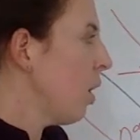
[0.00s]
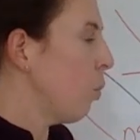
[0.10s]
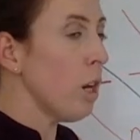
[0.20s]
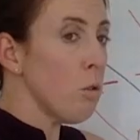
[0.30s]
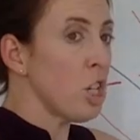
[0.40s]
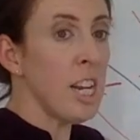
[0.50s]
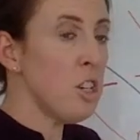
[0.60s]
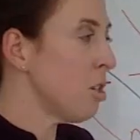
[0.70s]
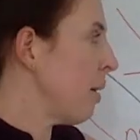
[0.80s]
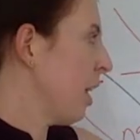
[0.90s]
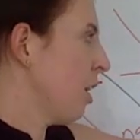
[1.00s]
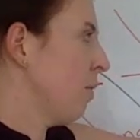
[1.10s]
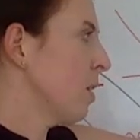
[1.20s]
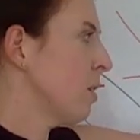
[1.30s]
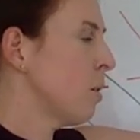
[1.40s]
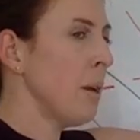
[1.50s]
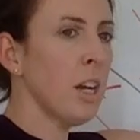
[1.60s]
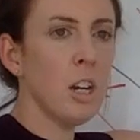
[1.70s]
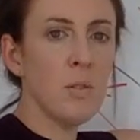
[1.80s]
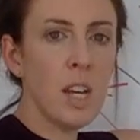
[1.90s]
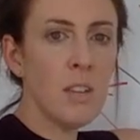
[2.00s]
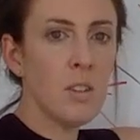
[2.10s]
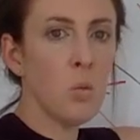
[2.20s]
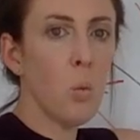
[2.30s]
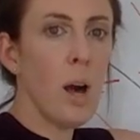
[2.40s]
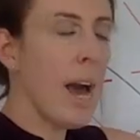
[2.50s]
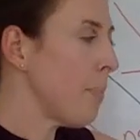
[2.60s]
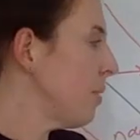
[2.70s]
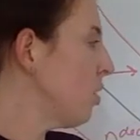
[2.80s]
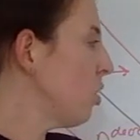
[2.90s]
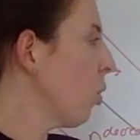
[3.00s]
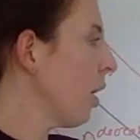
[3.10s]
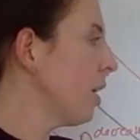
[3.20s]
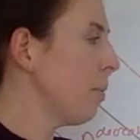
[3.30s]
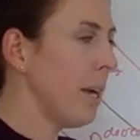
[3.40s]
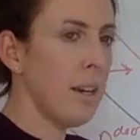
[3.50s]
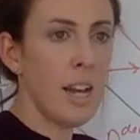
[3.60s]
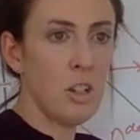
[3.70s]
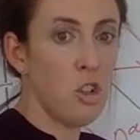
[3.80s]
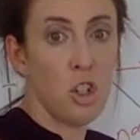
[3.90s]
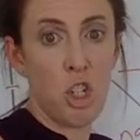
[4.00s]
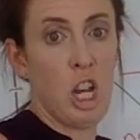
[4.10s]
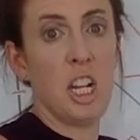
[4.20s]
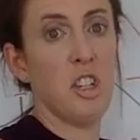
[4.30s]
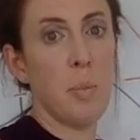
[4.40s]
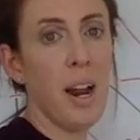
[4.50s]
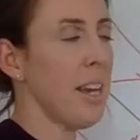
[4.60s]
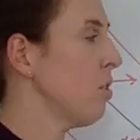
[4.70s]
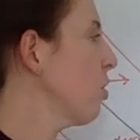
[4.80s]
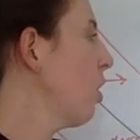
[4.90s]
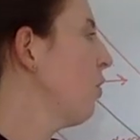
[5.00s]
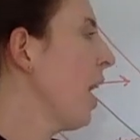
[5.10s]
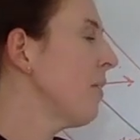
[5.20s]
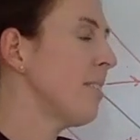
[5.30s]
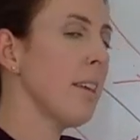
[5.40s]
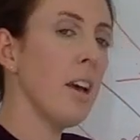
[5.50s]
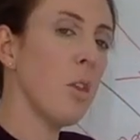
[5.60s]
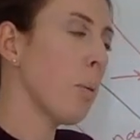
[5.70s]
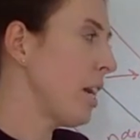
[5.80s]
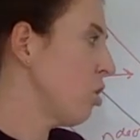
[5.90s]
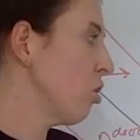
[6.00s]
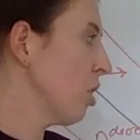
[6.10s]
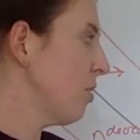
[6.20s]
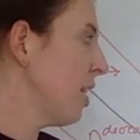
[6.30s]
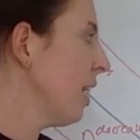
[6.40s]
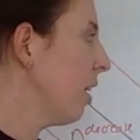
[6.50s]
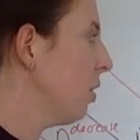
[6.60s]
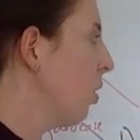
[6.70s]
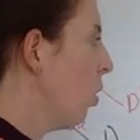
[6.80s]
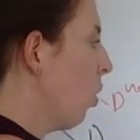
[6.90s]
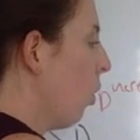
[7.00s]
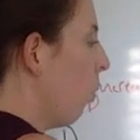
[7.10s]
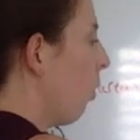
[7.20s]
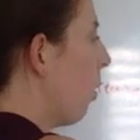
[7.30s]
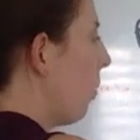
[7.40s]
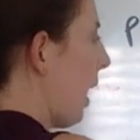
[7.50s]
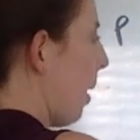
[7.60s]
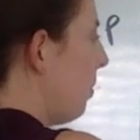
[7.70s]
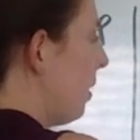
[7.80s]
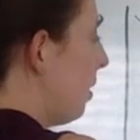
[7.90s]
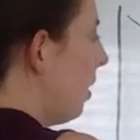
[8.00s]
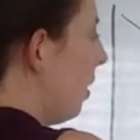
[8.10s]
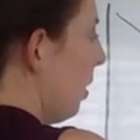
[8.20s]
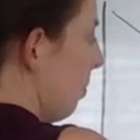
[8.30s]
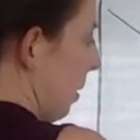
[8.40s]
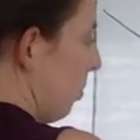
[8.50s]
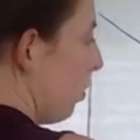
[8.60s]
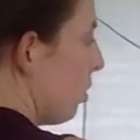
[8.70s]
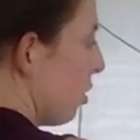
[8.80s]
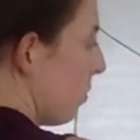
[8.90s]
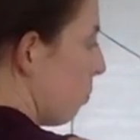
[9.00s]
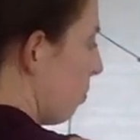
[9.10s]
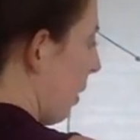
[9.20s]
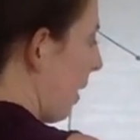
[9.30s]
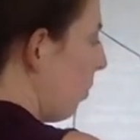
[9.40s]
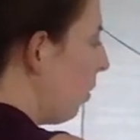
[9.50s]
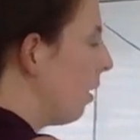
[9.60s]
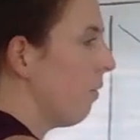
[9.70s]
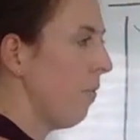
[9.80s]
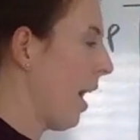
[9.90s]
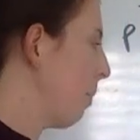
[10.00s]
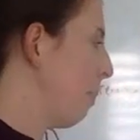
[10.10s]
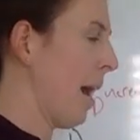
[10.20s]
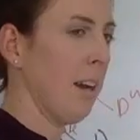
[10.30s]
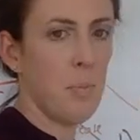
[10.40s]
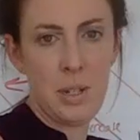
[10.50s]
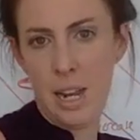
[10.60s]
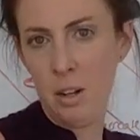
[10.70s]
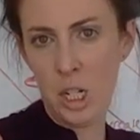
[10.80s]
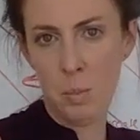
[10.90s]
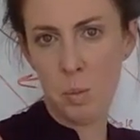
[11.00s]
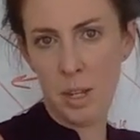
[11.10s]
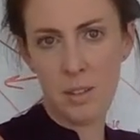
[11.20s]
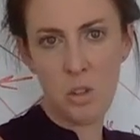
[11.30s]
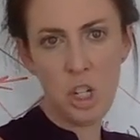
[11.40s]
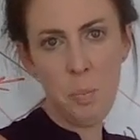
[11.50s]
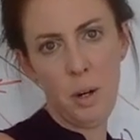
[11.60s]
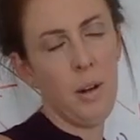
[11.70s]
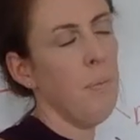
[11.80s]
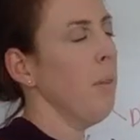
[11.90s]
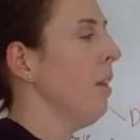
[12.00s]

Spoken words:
We don't change the demand curve because the demand curve tells us what happens to quantity demanded as you just change the price. So if you have a sale, the price just goes down. Well, what will happen? People will just buy more of that bag of potato chips because it's cheaper.